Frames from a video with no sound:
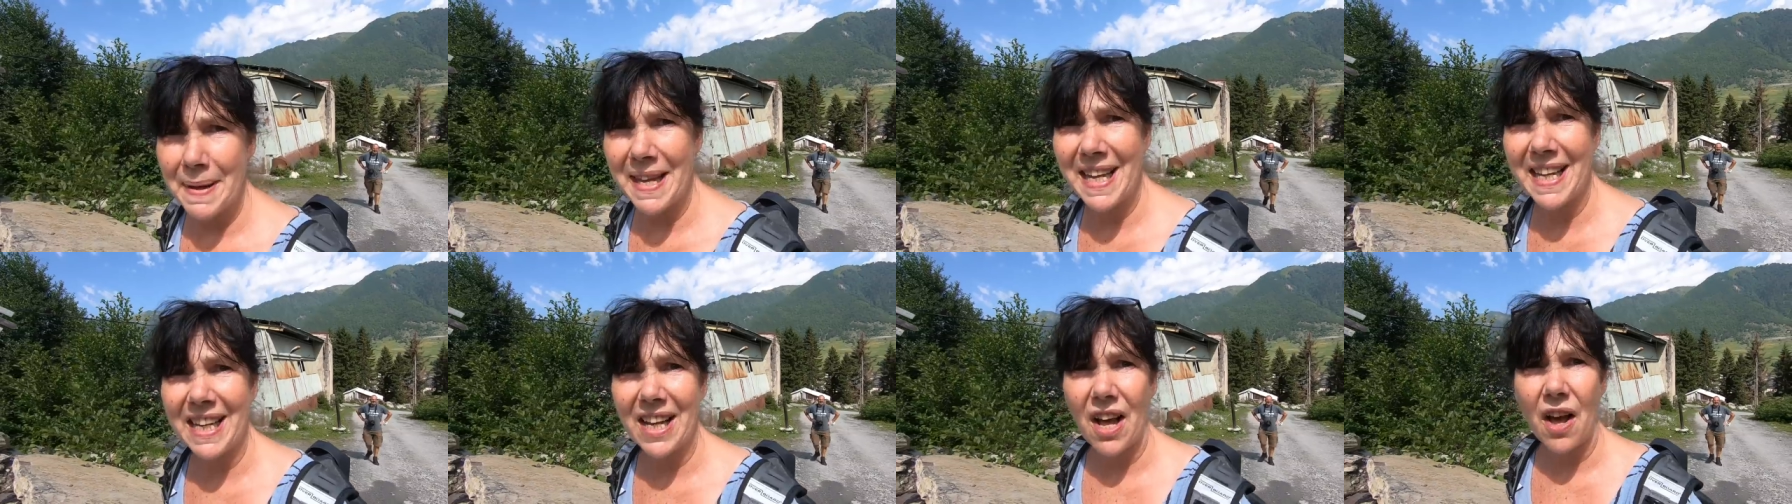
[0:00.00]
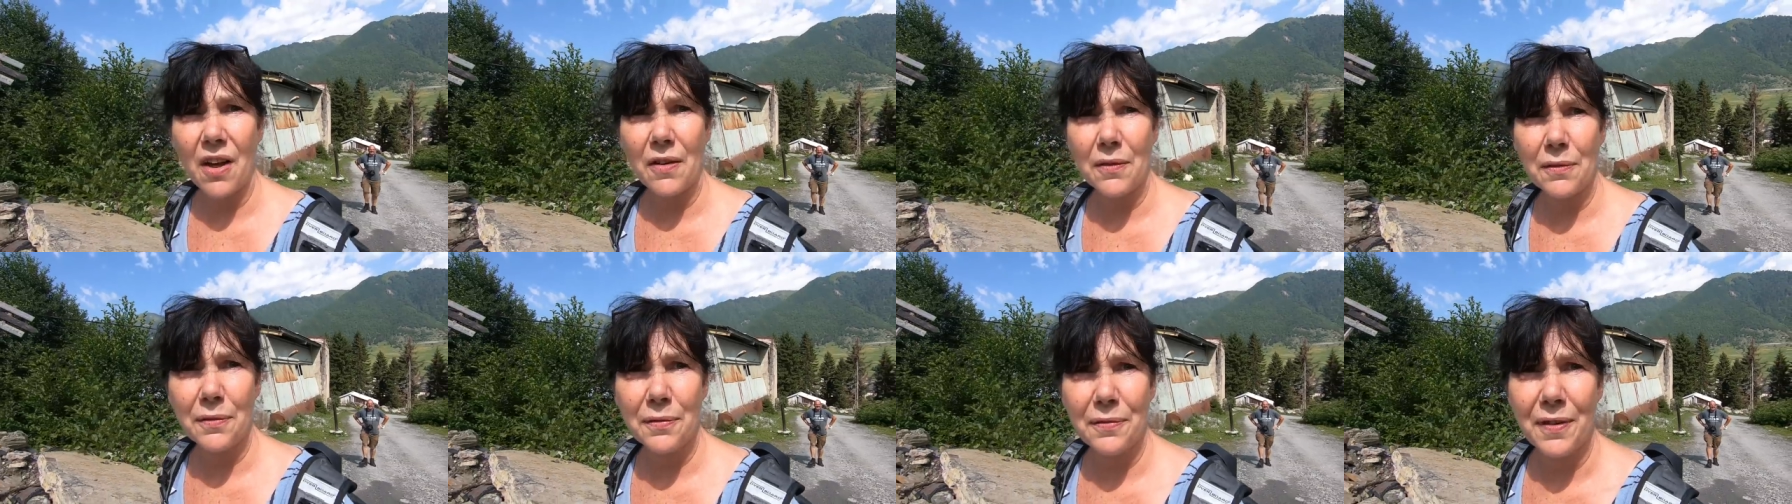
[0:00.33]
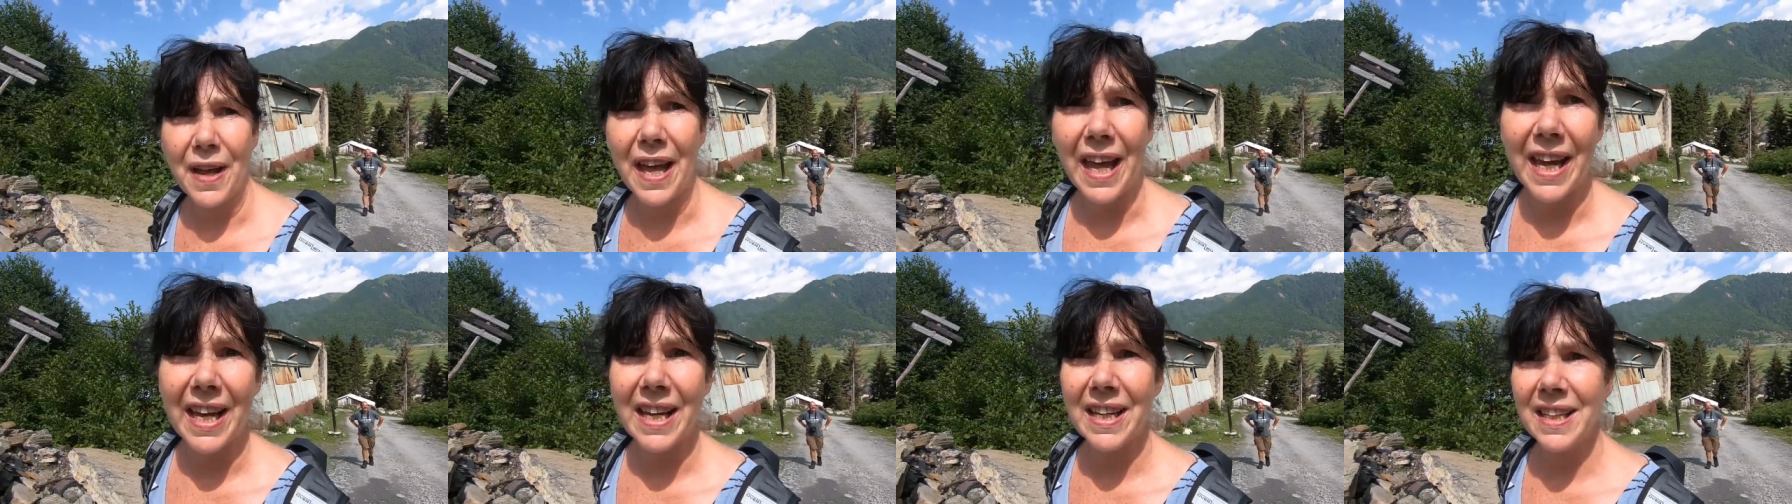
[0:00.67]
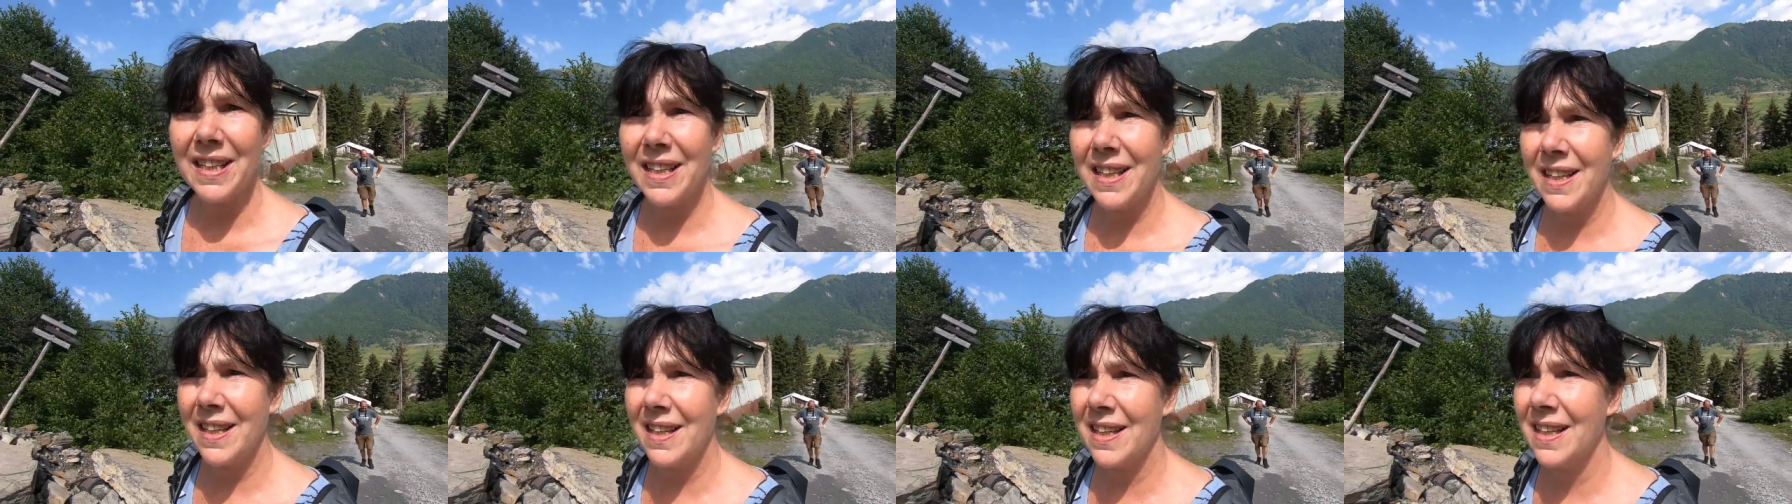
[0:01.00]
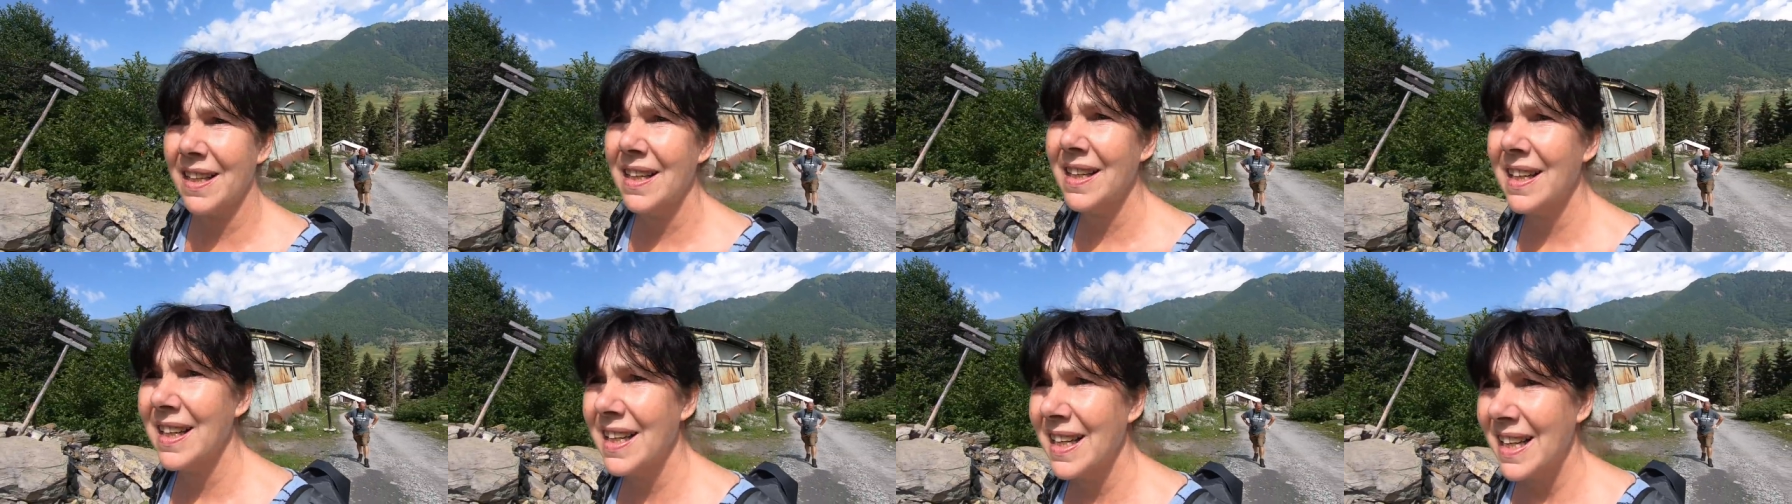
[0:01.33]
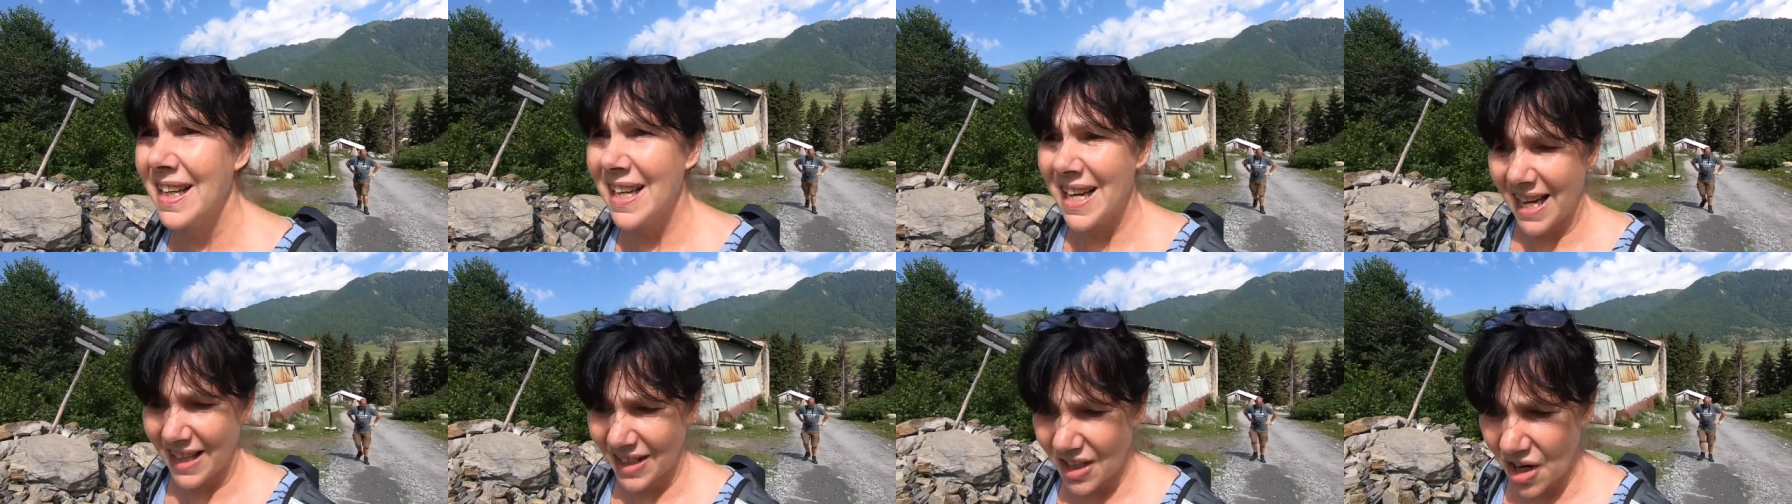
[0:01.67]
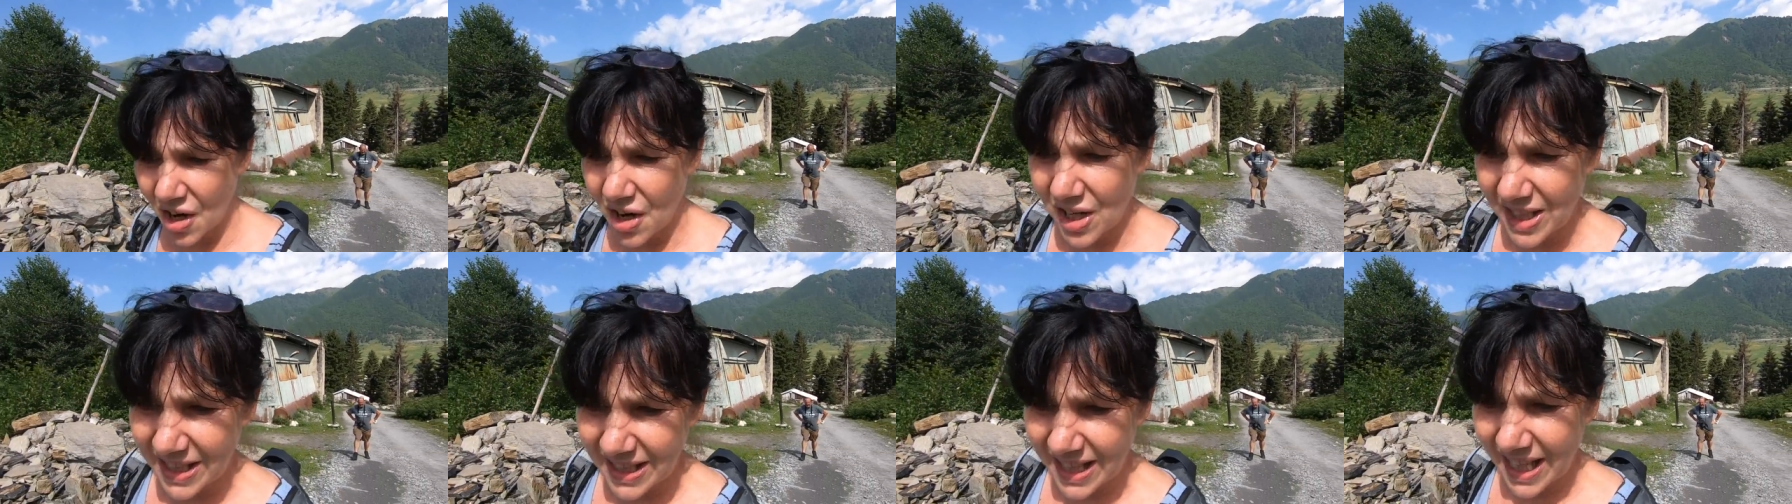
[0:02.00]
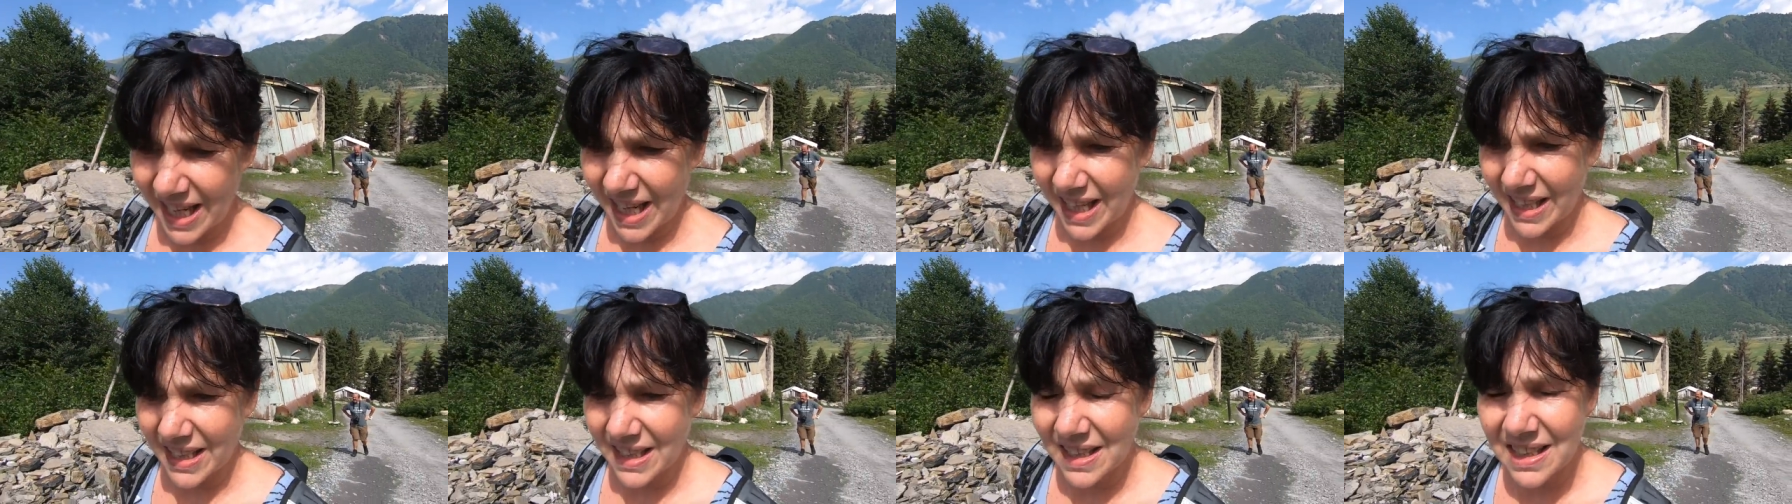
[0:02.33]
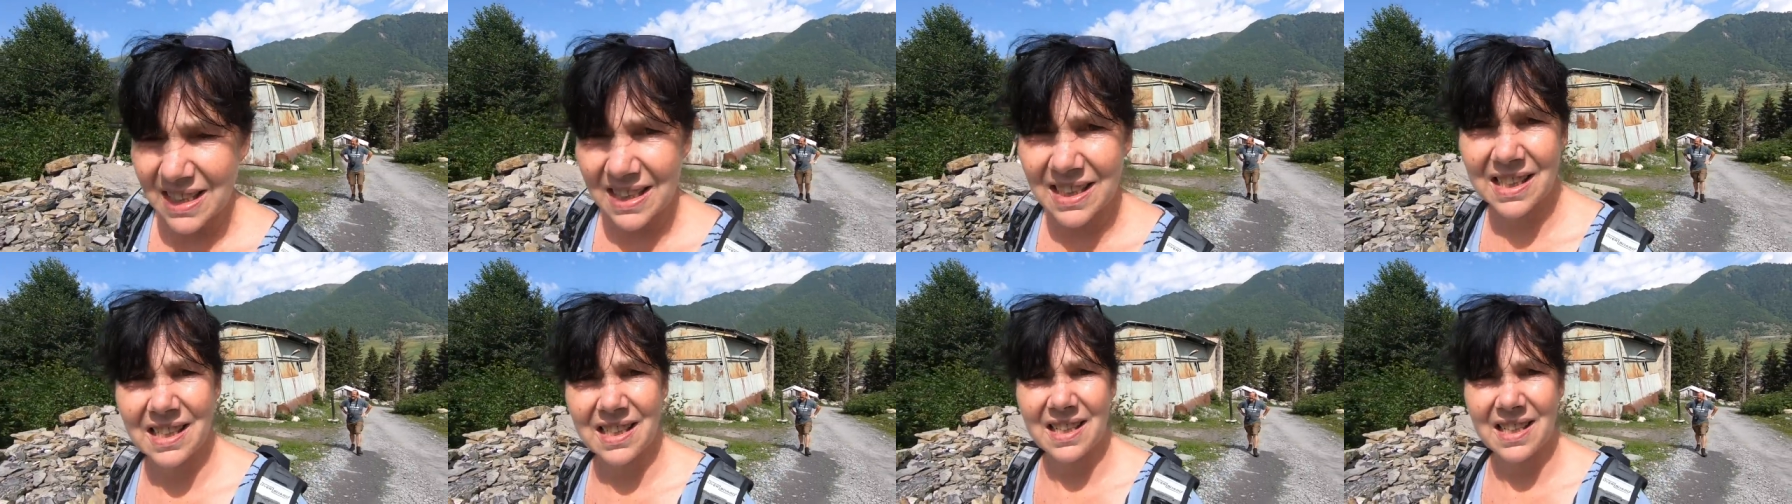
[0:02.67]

being unfit and hiking